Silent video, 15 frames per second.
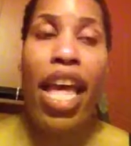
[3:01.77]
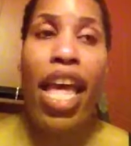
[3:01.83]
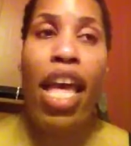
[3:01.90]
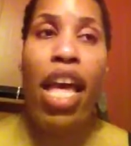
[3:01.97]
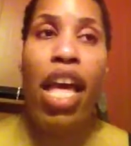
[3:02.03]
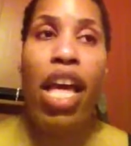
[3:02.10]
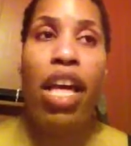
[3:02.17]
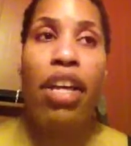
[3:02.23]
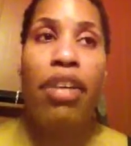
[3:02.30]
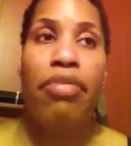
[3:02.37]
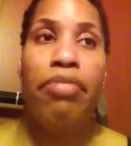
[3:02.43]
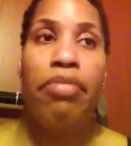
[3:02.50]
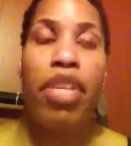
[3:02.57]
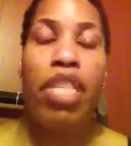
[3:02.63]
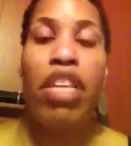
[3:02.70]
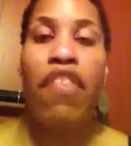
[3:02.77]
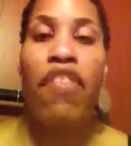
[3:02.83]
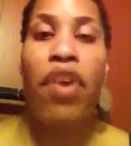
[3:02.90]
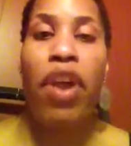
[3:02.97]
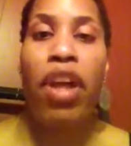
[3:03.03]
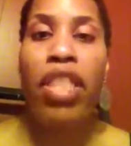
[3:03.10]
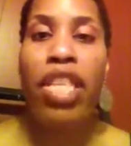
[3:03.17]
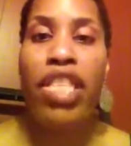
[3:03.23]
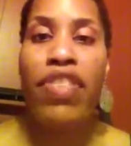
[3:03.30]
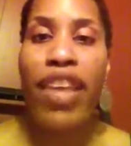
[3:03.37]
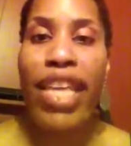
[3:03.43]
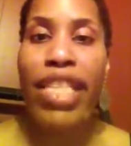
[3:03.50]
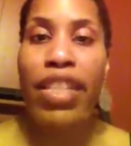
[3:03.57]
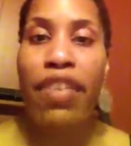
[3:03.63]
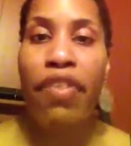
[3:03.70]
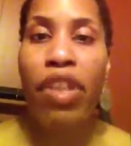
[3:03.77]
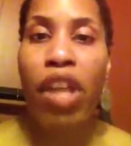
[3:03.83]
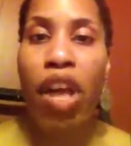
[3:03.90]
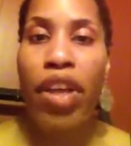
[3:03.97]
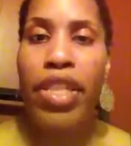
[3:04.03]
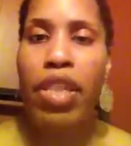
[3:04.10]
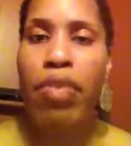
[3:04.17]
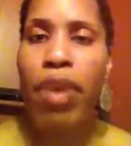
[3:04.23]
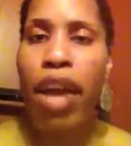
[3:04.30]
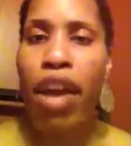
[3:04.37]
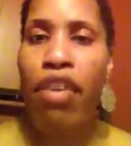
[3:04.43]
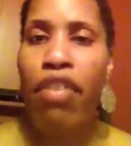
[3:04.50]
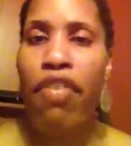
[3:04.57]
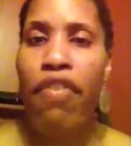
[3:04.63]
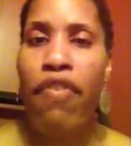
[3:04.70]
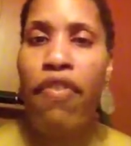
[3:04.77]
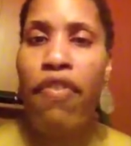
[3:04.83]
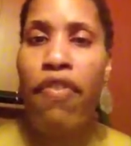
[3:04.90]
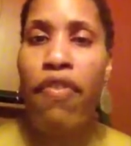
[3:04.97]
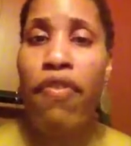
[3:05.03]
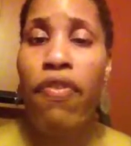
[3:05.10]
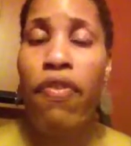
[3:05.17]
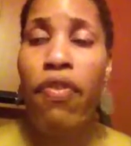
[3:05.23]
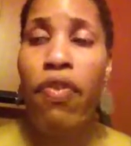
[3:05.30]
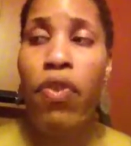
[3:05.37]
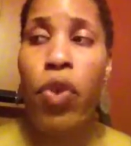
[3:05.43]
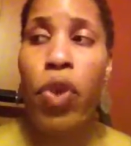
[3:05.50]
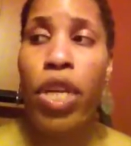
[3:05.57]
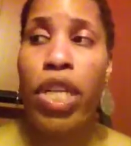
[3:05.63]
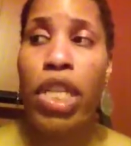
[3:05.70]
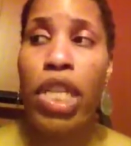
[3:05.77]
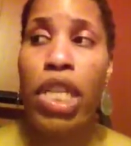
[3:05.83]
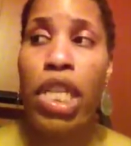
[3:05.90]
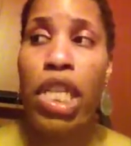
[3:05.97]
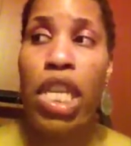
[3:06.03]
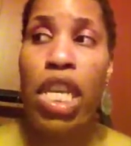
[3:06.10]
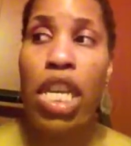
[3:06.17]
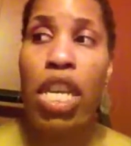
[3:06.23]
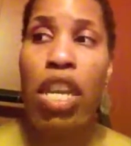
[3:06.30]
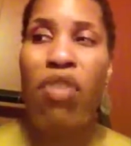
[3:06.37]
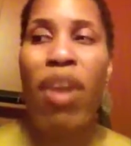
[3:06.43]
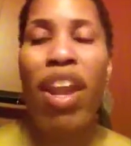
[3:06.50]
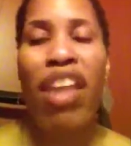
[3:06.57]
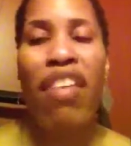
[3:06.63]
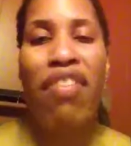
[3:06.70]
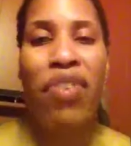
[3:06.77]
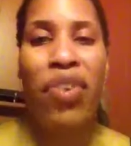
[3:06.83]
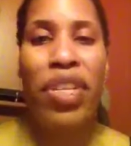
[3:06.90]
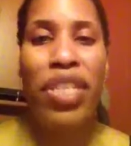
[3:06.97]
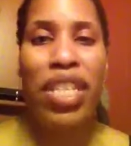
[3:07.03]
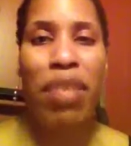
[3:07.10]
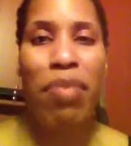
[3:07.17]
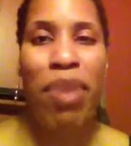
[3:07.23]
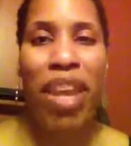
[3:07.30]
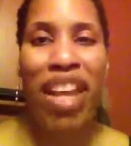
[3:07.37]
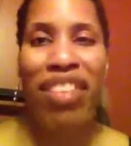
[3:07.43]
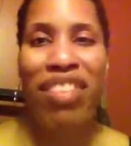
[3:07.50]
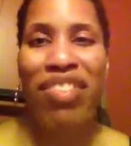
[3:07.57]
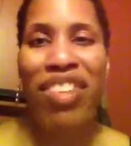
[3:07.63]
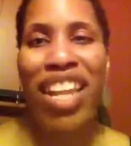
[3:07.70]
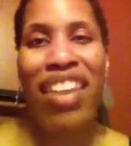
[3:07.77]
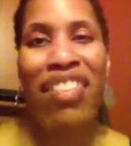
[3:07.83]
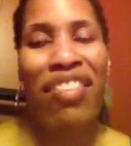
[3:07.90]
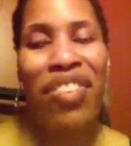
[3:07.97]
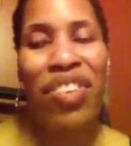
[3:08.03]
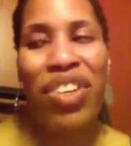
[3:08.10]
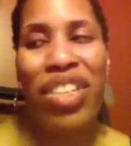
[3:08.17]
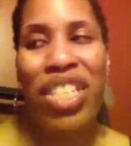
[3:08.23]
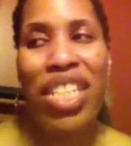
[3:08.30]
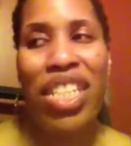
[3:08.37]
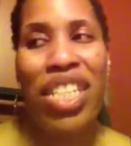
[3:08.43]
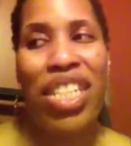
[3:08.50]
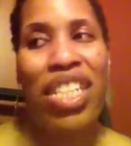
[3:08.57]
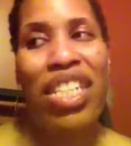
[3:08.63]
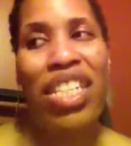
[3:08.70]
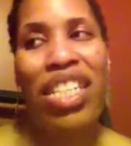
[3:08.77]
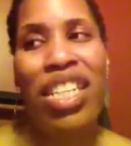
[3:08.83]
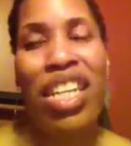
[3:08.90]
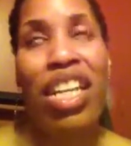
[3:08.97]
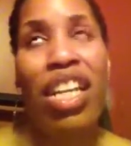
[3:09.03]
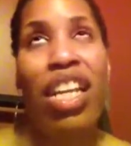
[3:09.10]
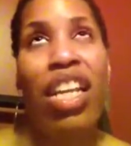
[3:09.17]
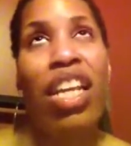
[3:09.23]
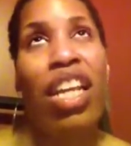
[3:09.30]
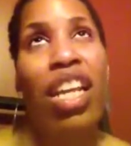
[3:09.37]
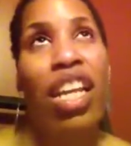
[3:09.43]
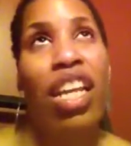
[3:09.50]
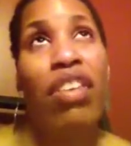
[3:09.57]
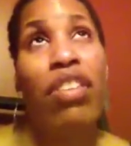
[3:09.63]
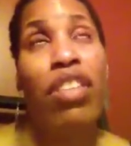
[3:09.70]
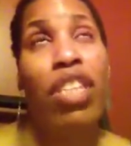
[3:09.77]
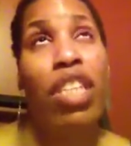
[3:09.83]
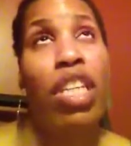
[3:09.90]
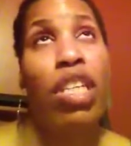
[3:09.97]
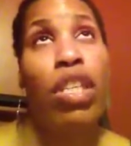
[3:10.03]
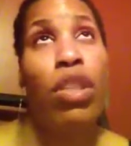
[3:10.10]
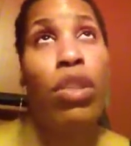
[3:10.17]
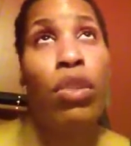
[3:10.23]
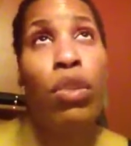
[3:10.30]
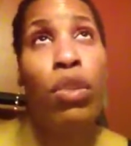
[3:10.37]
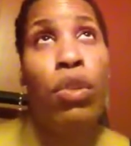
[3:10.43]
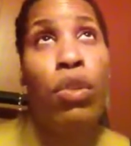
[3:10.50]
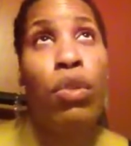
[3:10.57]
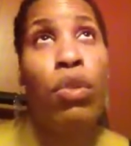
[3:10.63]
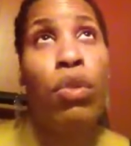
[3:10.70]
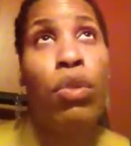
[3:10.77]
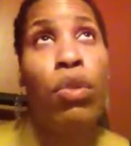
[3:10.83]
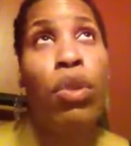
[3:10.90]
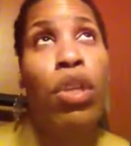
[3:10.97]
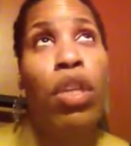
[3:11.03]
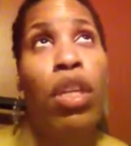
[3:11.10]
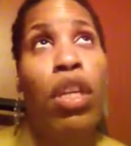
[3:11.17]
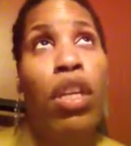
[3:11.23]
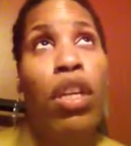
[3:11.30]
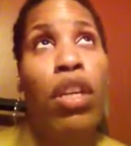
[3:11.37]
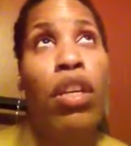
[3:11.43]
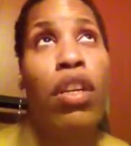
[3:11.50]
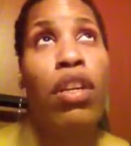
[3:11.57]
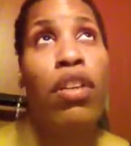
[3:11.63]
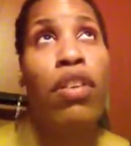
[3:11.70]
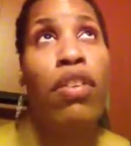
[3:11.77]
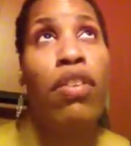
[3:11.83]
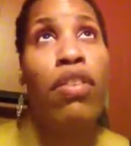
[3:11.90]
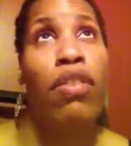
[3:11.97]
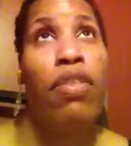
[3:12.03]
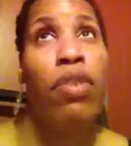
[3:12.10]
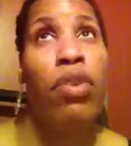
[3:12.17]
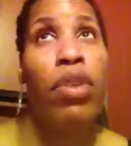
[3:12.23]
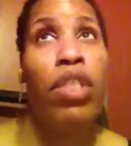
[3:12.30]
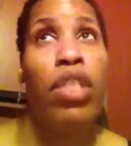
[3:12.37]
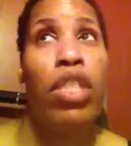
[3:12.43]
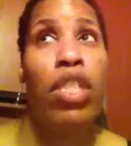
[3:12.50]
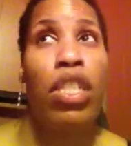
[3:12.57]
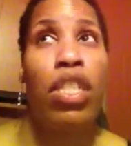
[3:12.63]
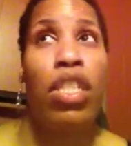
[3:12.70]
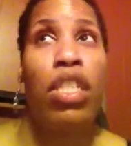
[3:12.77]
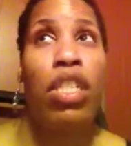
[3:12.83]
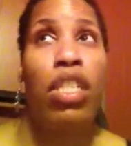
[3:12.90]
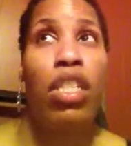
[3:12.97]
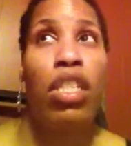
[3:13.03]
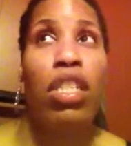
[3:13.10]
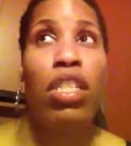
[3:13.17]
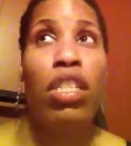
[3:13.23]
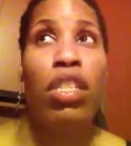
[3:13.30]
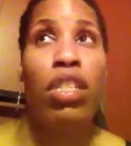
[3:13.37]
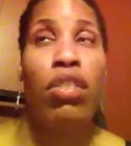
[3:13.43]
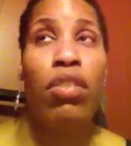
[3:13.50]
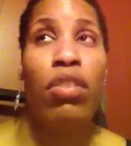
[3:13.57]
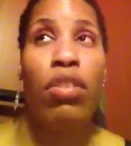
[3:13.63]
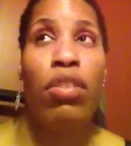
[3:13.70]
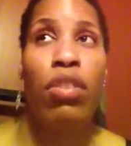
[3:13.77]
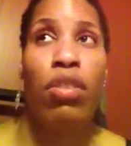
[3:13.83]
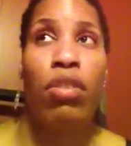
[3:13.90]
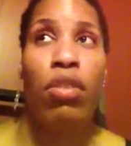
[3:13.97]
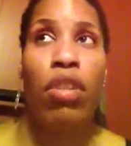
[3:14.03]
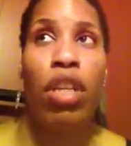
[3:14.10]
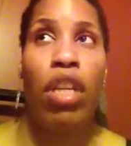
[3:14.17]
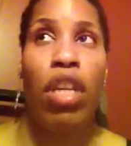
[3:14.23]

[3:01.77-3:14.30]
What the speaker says: so far on this fast, I've lost about 14, right at 14 pounds. Well, not 14. It's like 2, 14, 2,